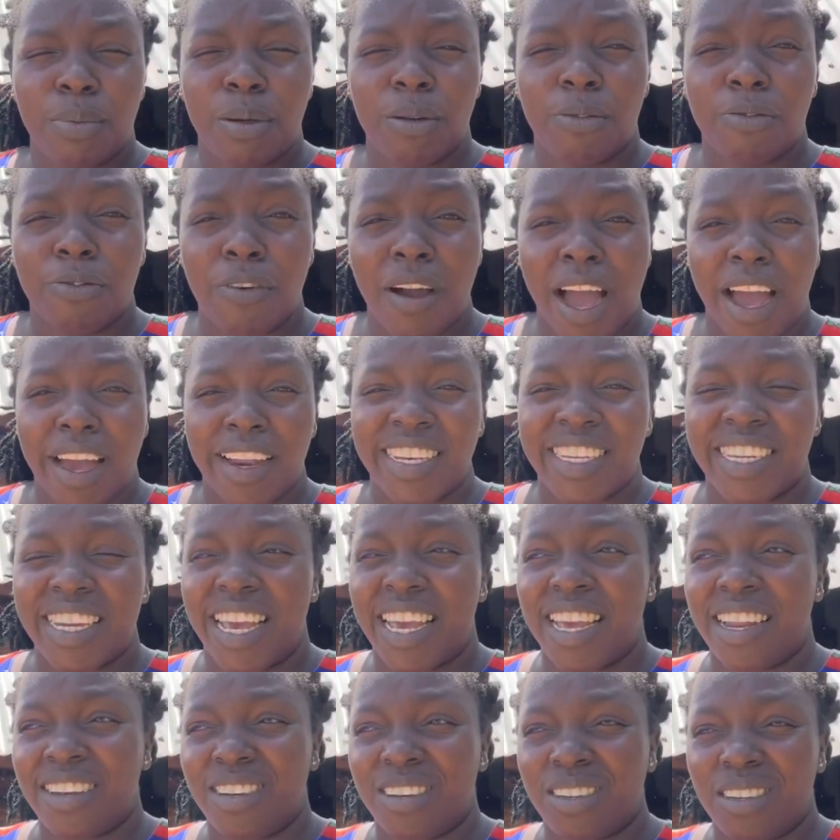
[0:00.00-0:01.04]
prefer
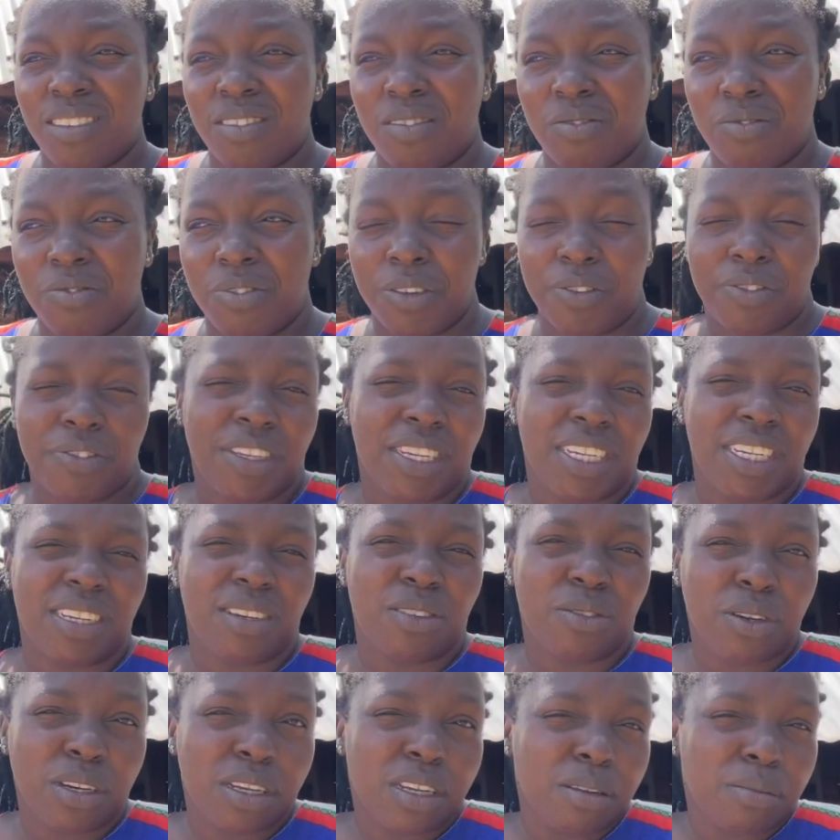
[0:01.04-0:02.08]
10 15
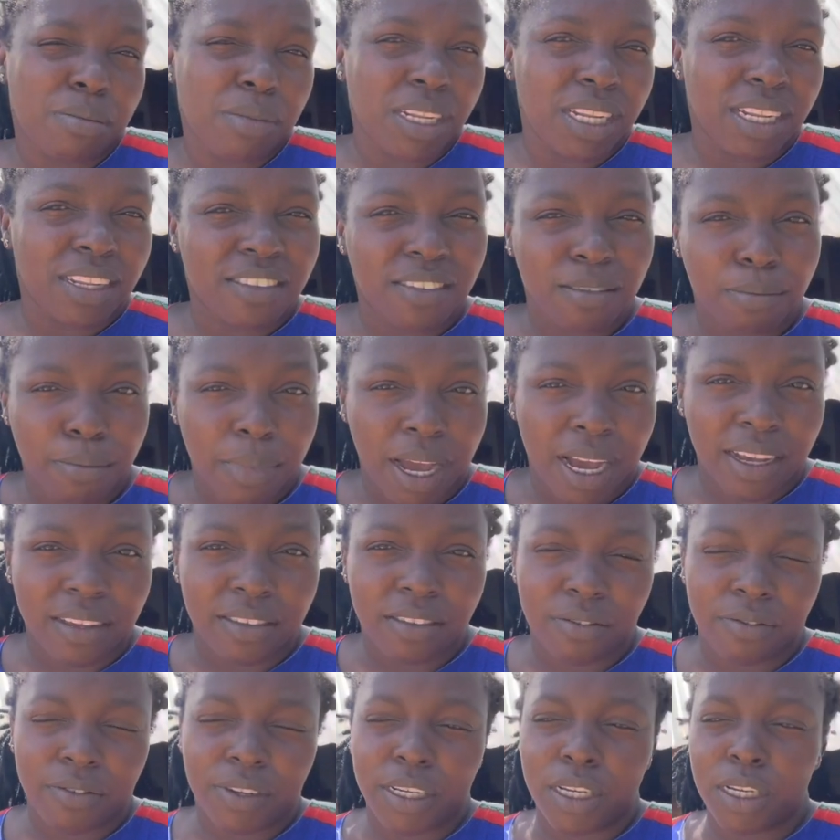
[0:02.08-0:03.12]
20 minutes
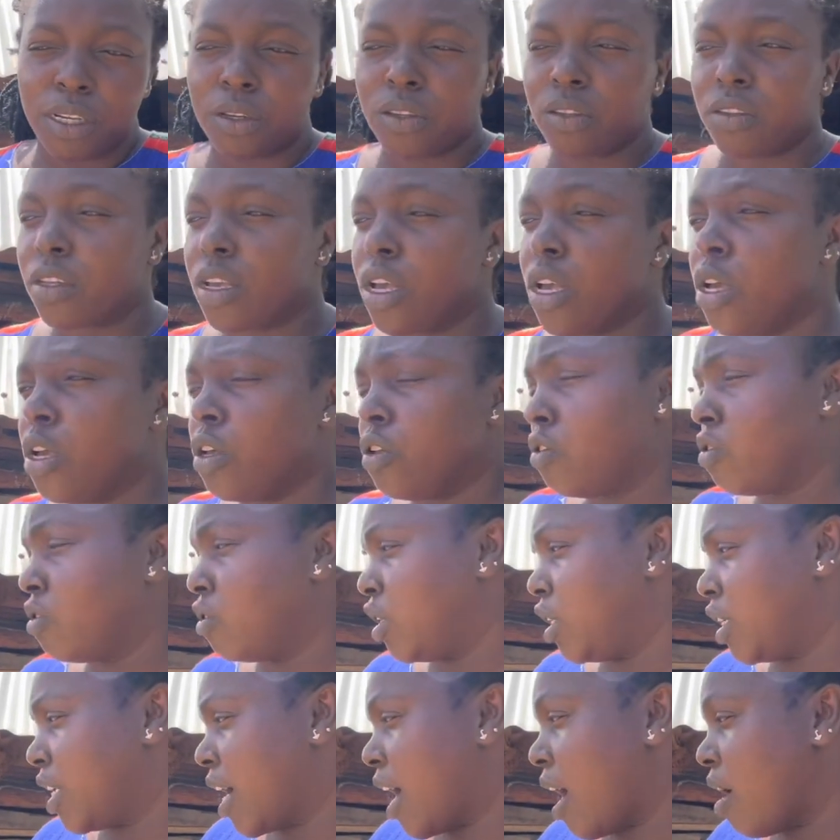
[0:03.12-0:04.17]
max videos so
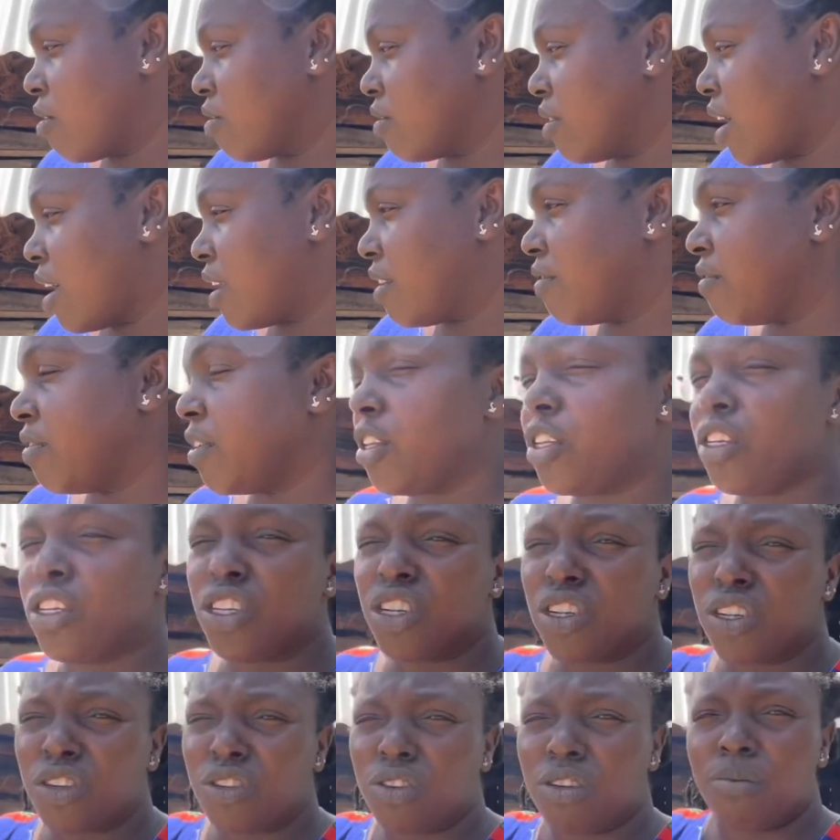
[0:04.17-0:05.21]
check out that
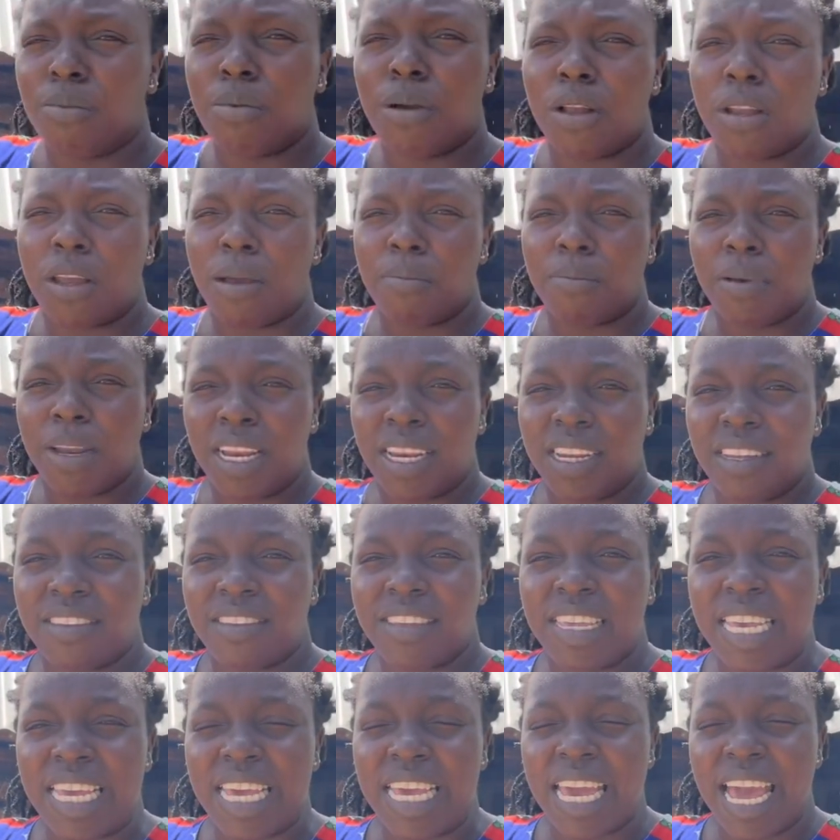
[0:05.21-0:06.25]
video it will be on a
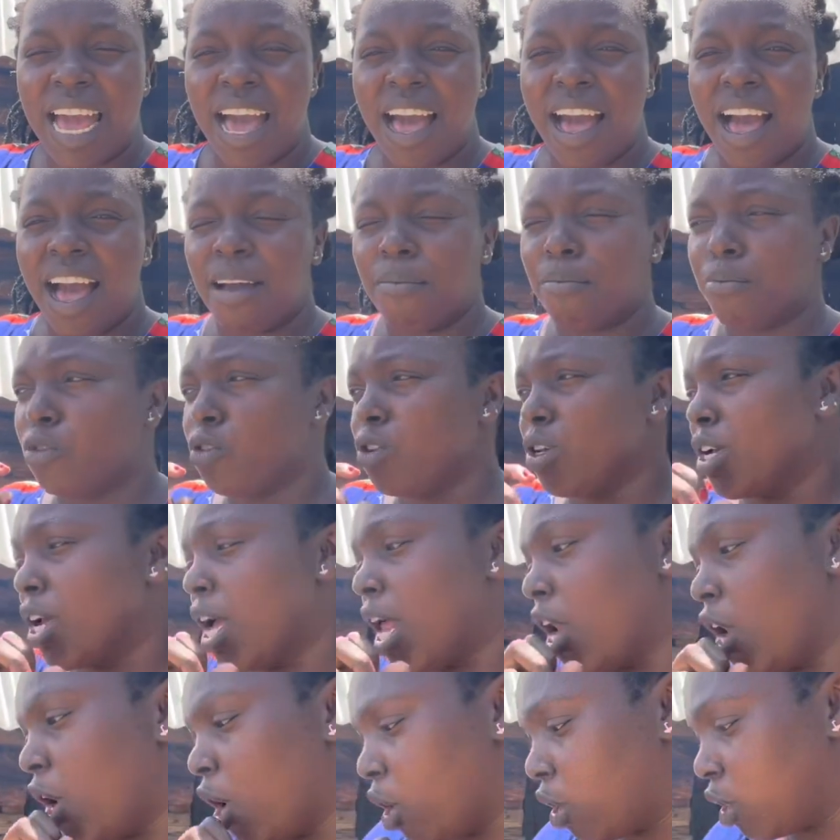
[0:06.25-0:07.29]
playlist here i'm doing
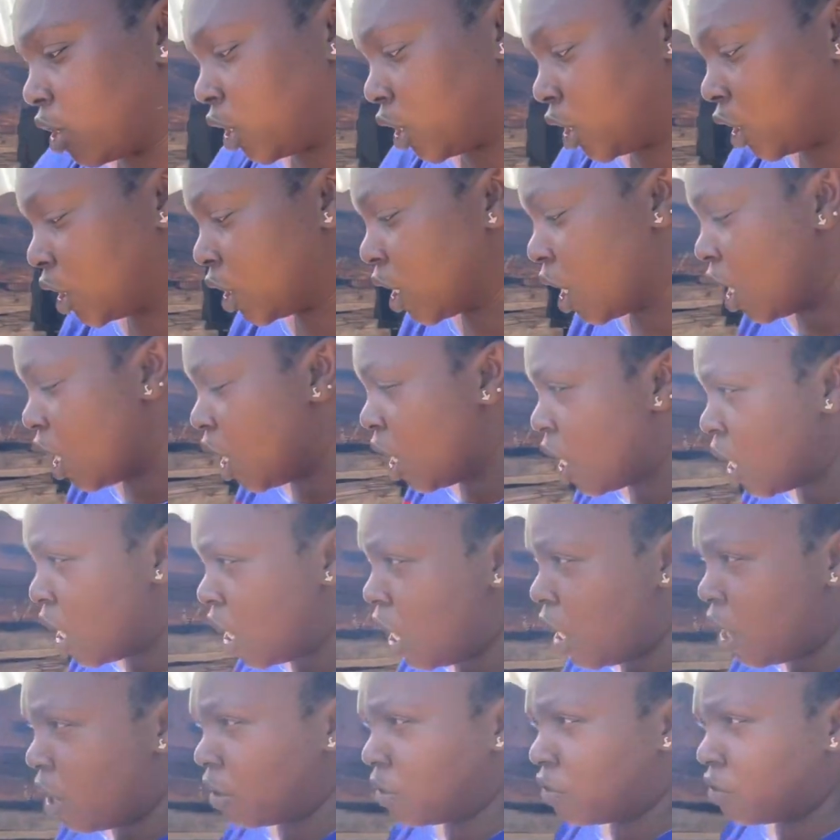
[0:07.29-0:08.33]
a lot
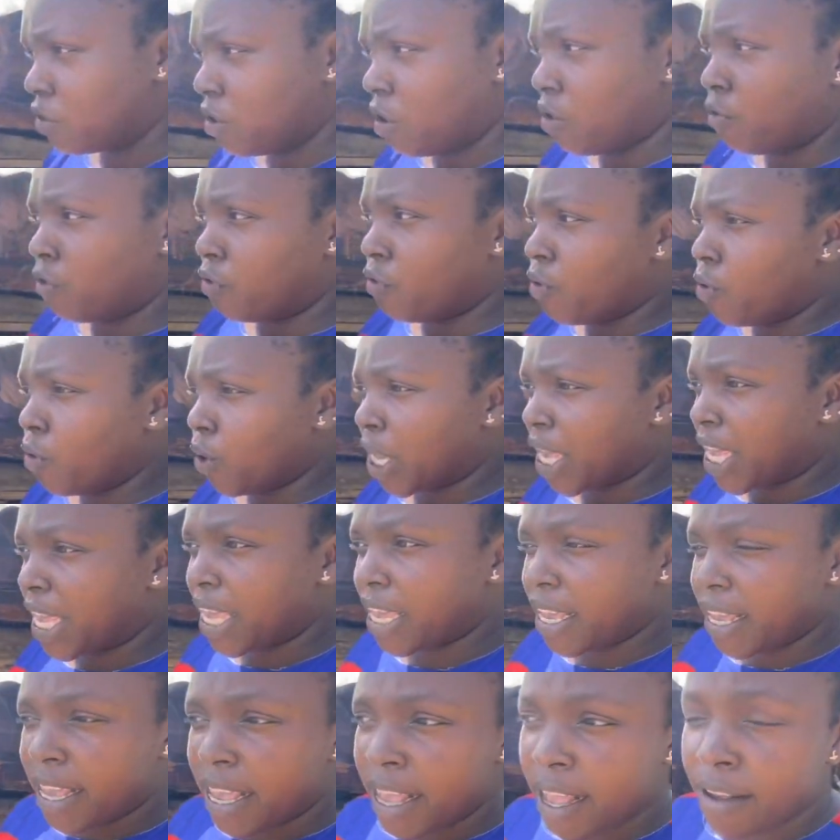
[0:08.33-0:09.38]
lots of
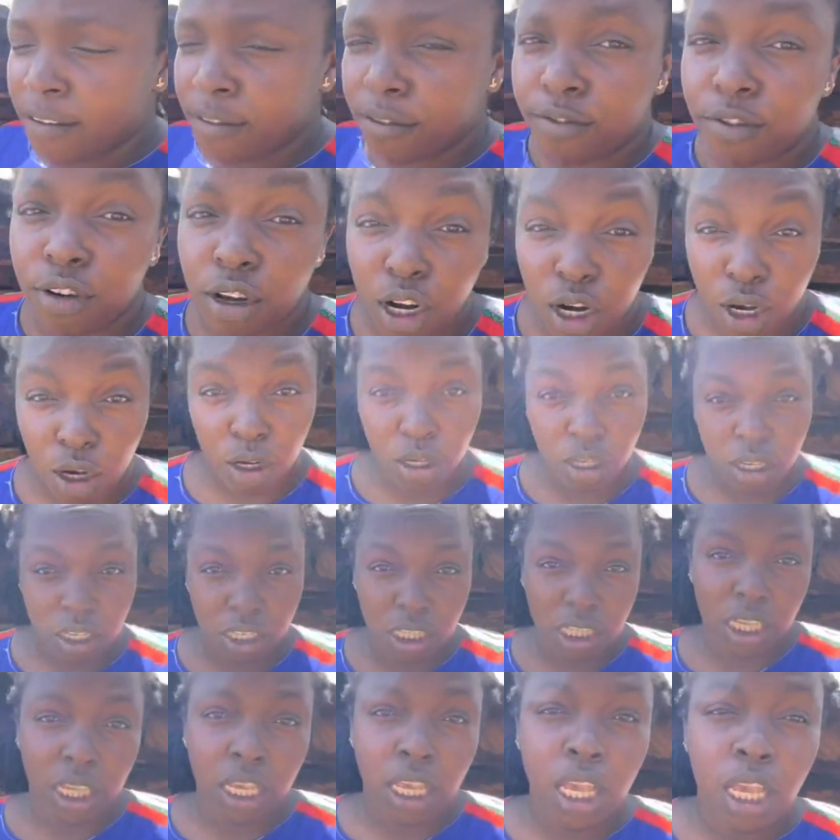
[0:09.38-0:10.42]
cooking
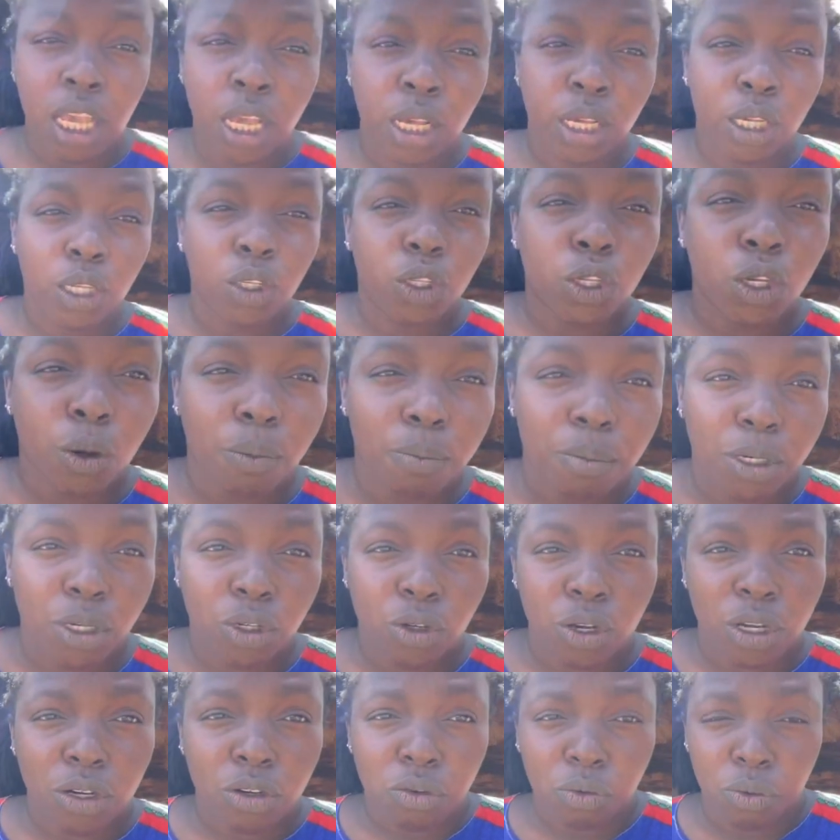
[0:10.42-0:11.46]
vlogs so be
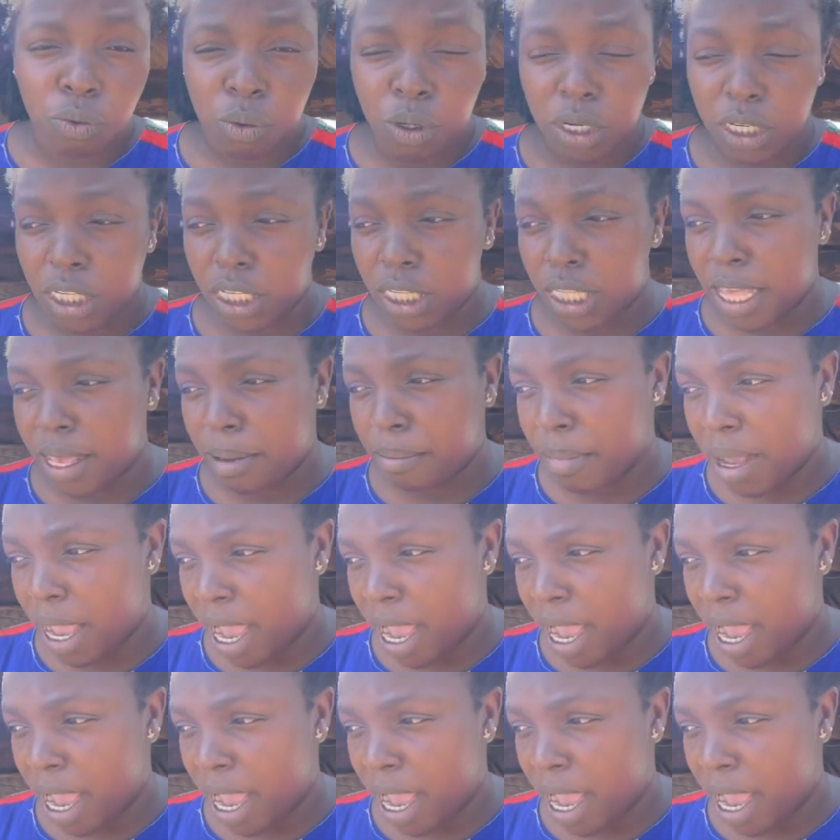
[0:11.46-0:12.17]
sure to watch them